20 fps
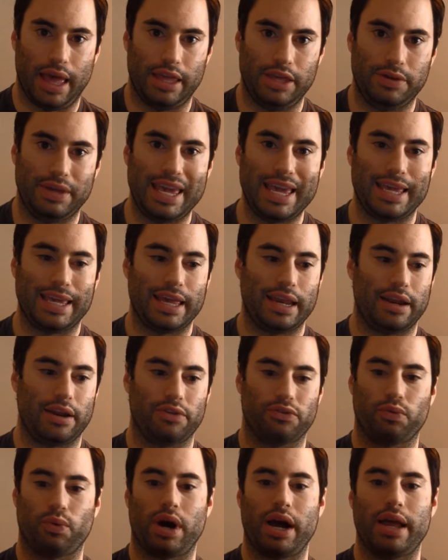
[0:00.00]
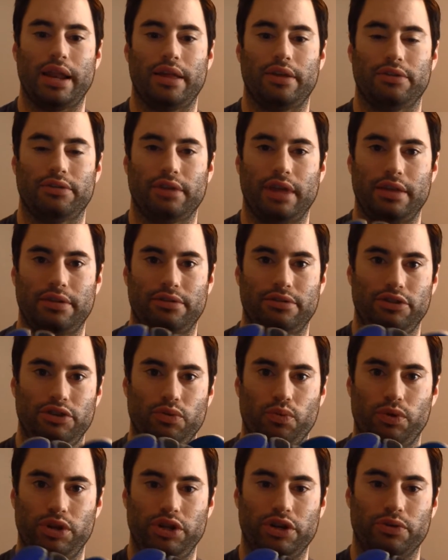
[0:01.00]
You can't get it as wide as
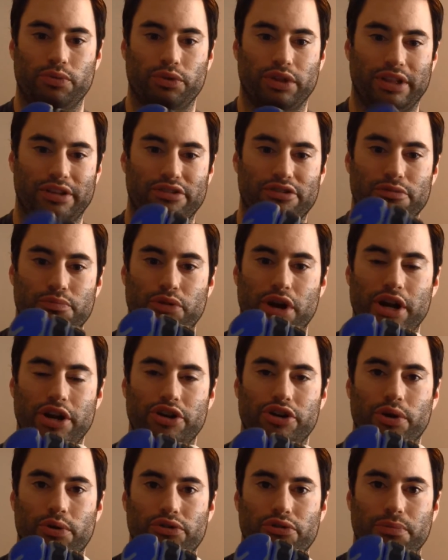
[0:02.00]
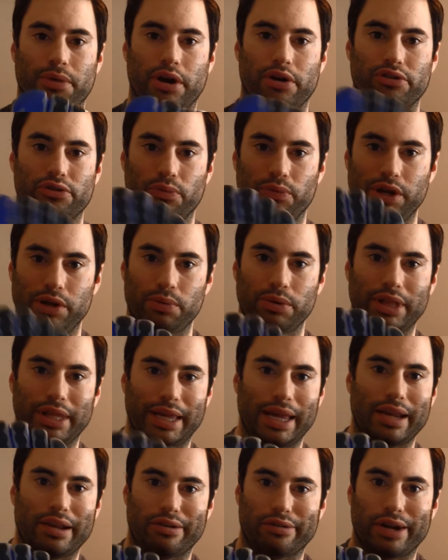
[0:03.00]
when you can really spread your toes apart. So when you're really
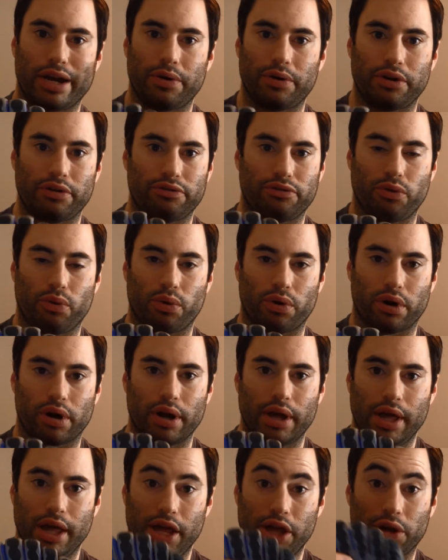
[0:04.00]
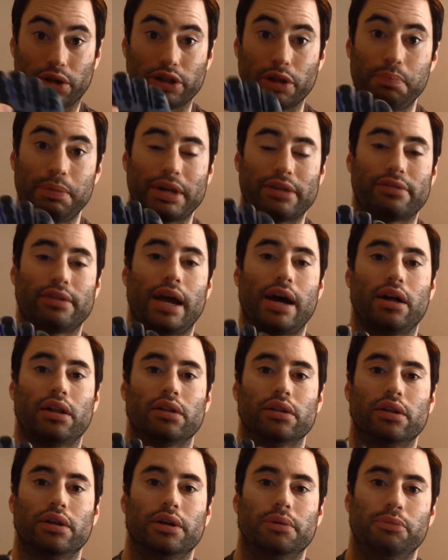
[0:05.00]
getting grounded for Olympic
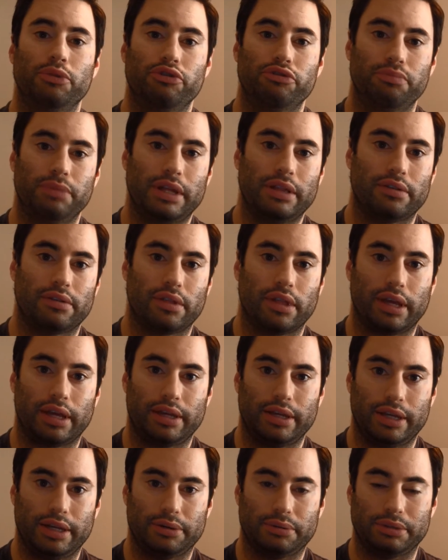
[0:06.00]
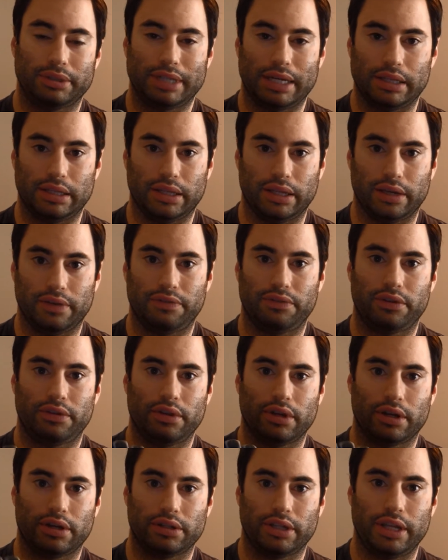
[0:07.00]
style movements like deadlift,
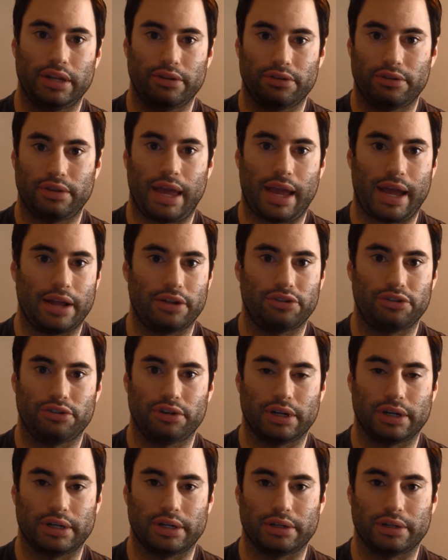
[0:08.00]
clean and snatch,